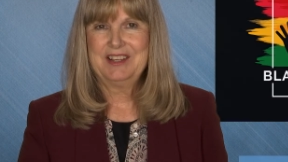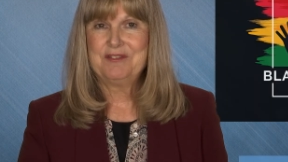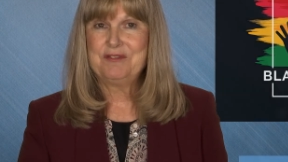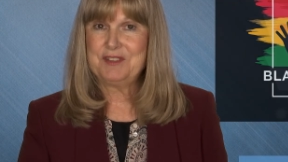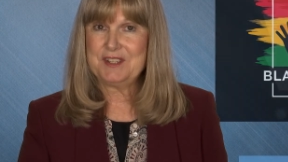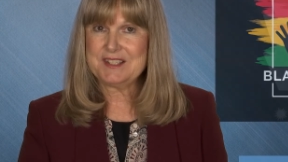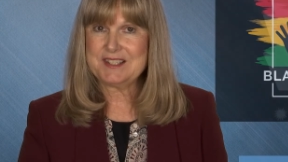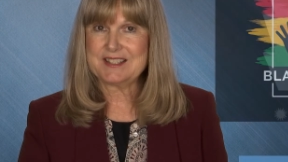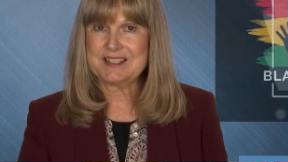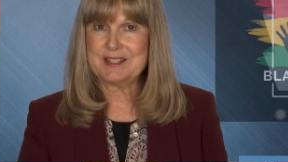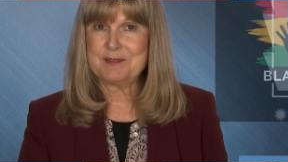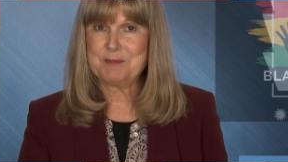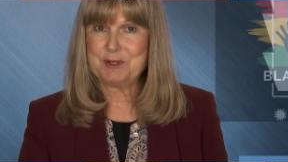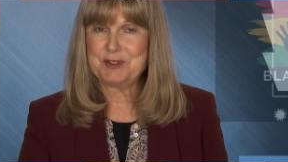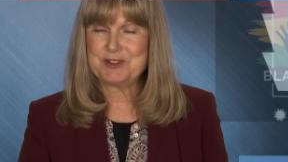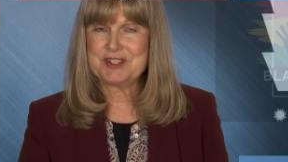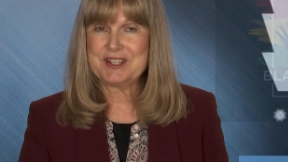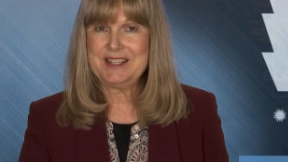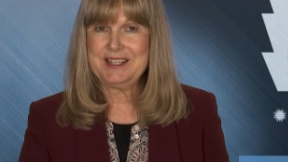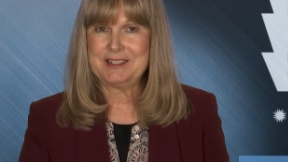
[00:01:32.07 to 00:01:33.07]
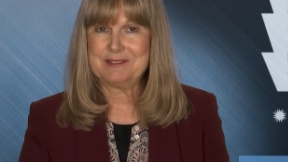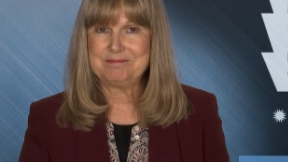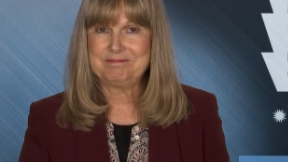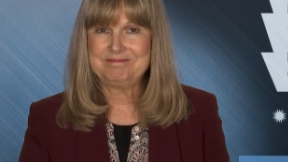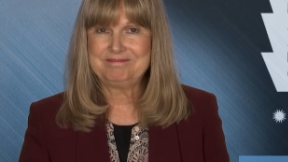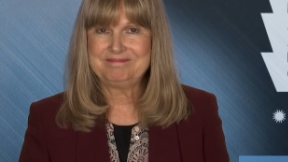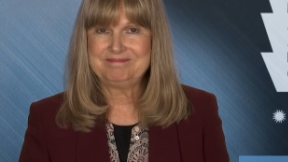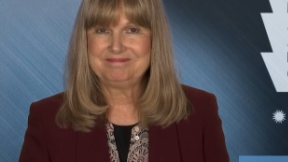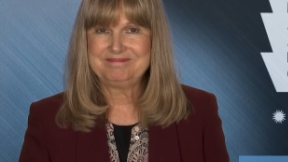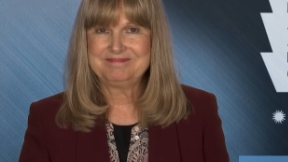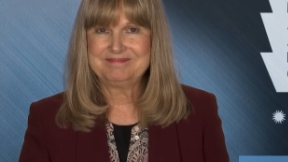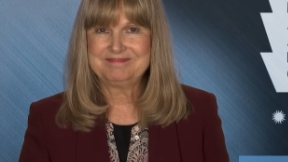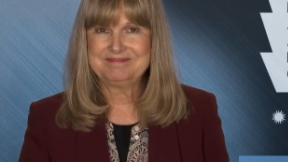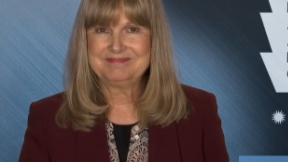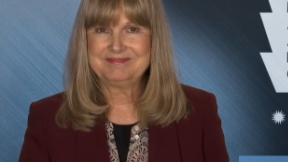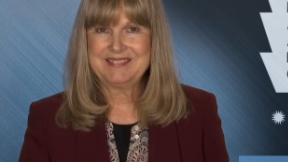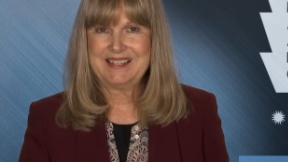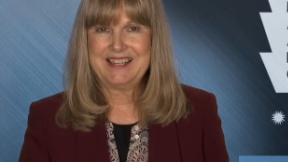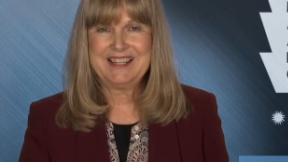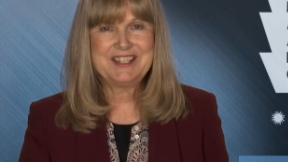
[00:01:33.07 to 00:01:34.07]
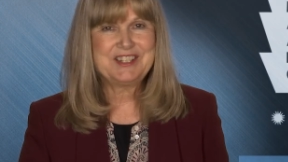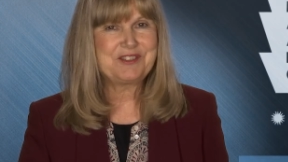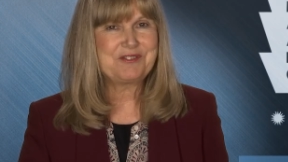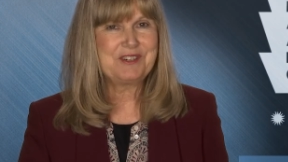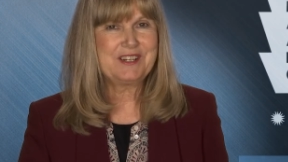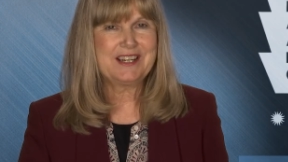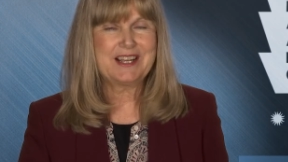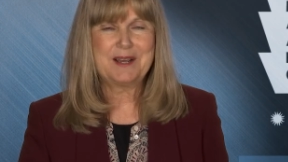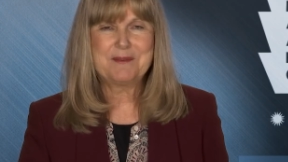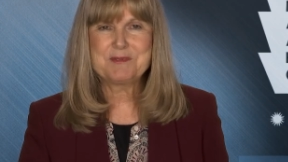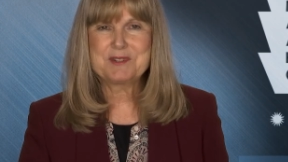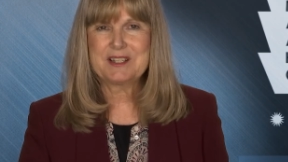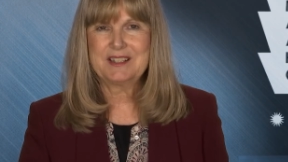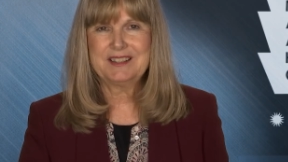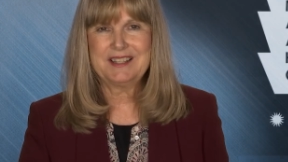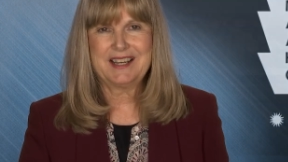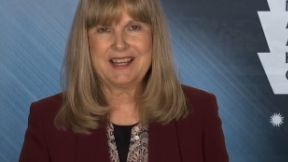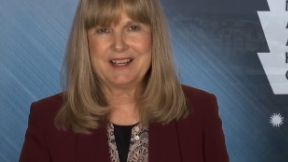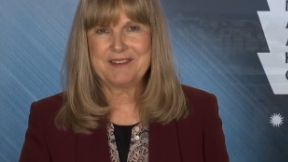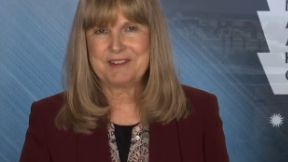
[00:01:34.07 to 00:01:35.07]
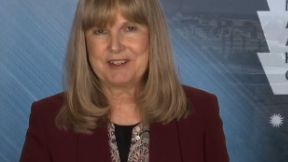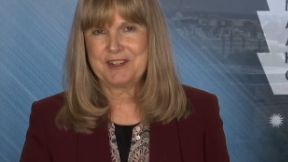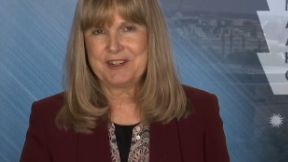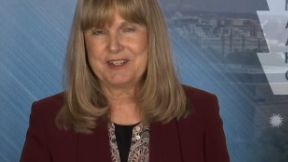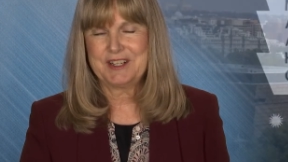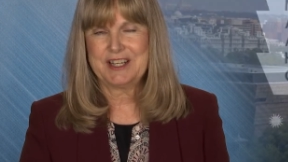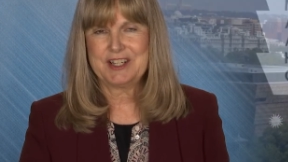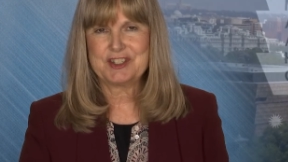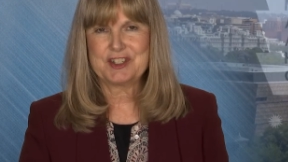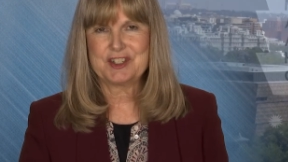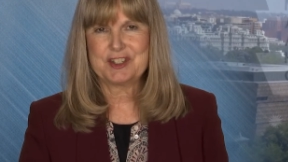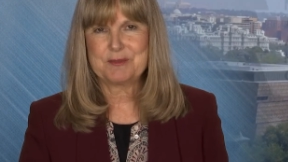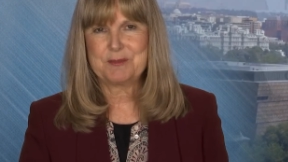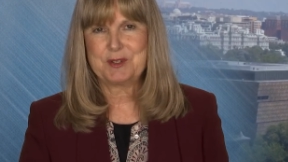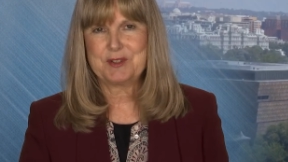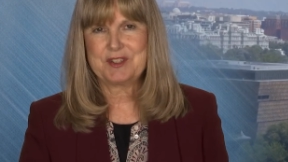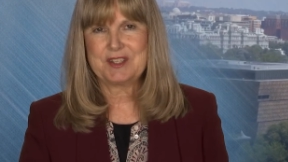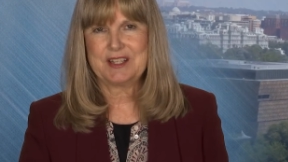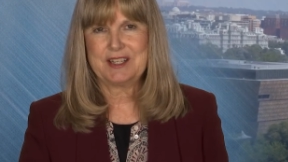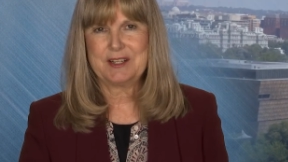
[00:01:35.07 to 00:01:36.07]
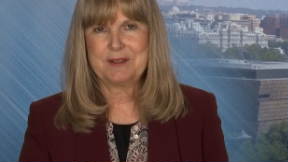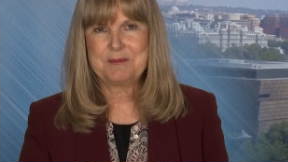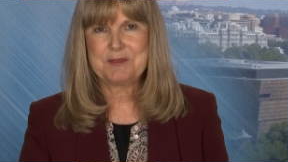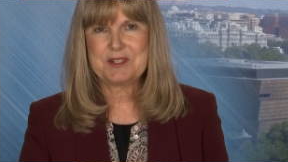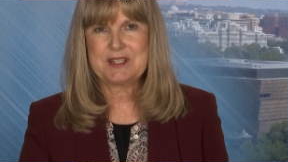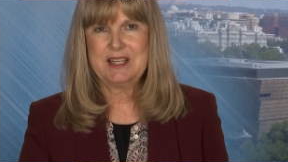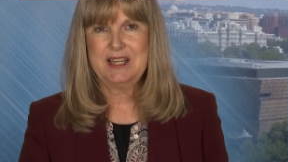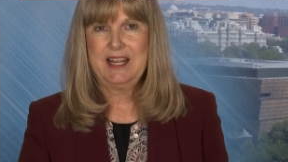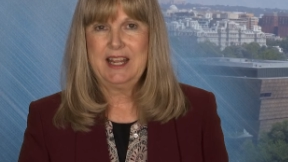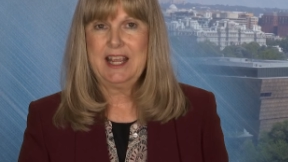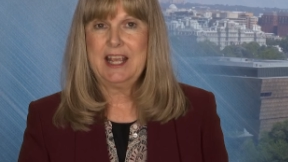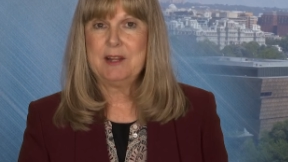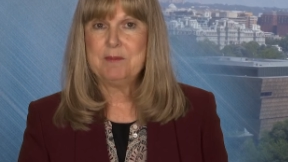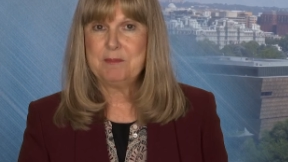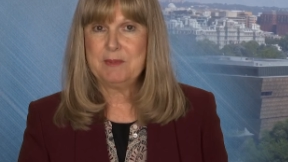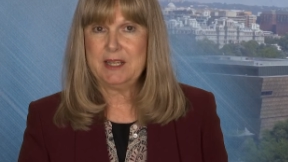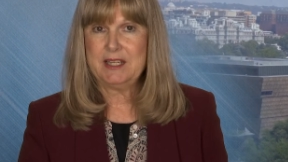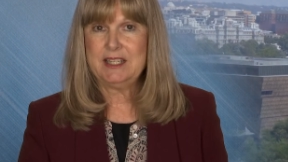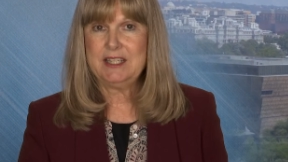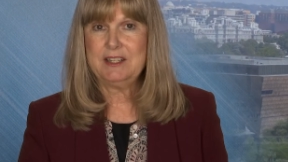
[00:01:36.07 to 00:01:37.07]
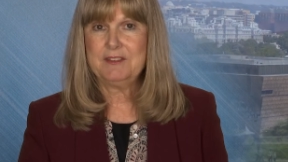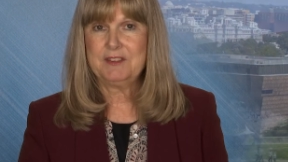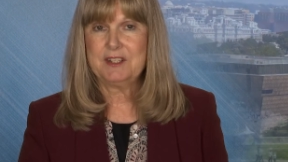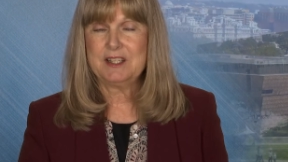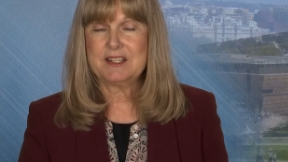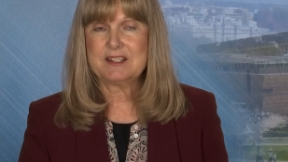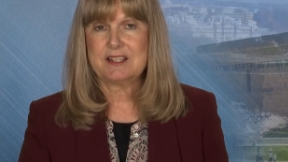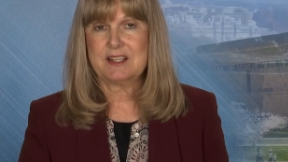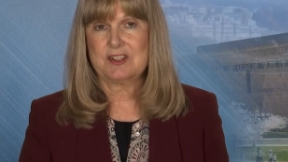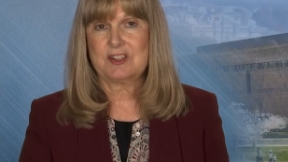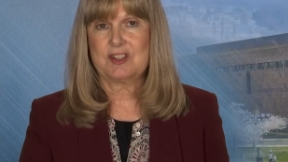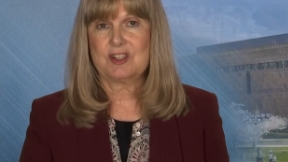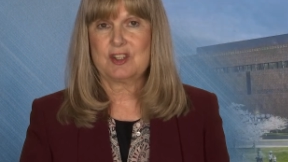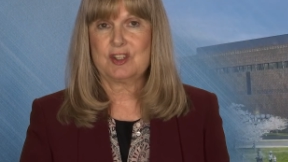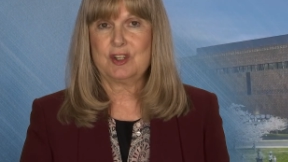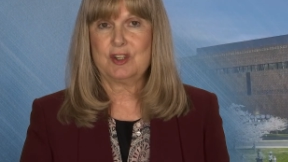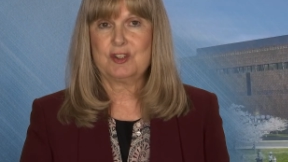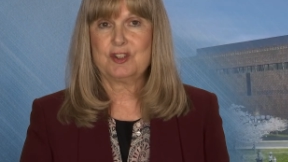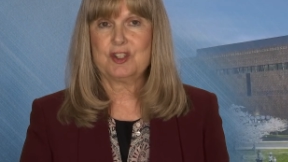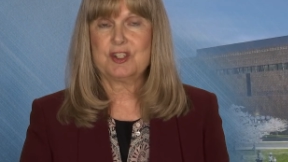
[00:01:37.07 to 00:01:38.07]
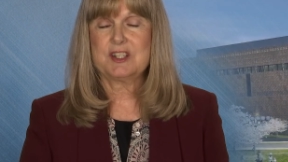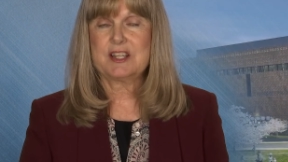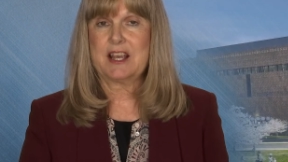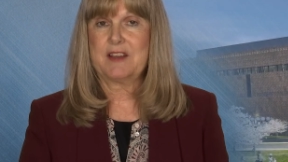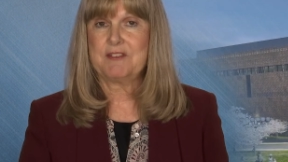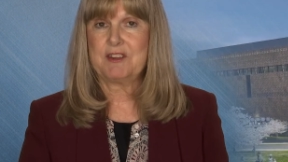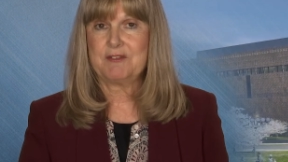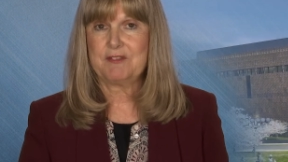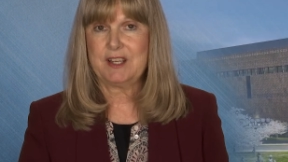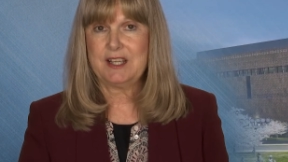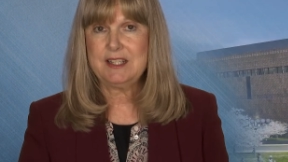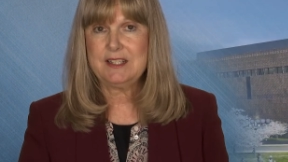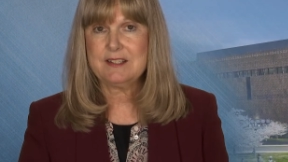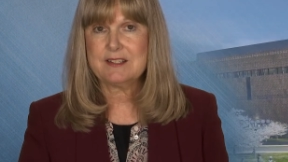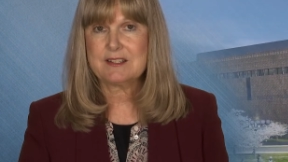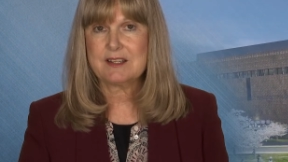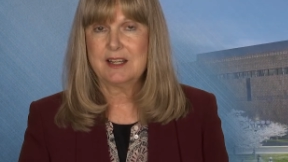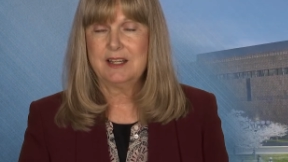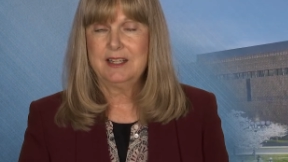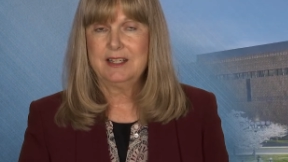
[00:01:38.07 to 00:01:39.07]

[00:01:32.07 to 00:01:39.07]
Visit a museum. History comes alive in our nation's museums, and many of these institutions have events,